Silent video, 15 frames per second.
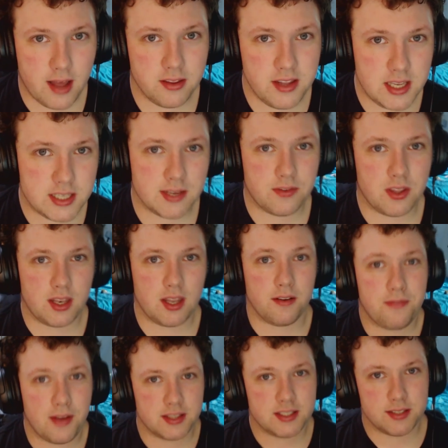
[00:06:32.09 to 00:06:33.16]
not least of the
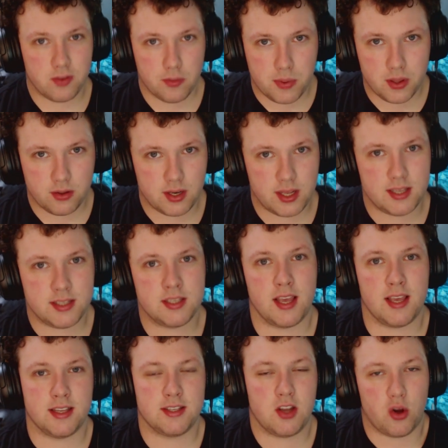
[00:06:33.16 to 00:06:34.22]
defensive
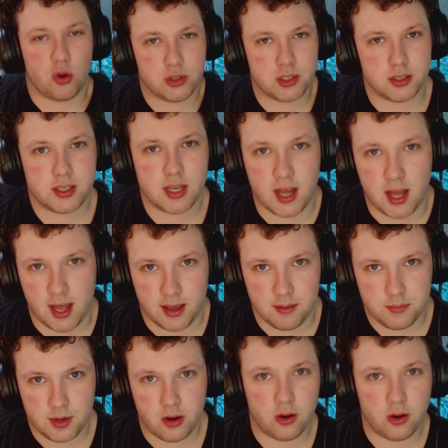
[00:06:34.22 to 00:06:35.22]
abilities is Alter Time.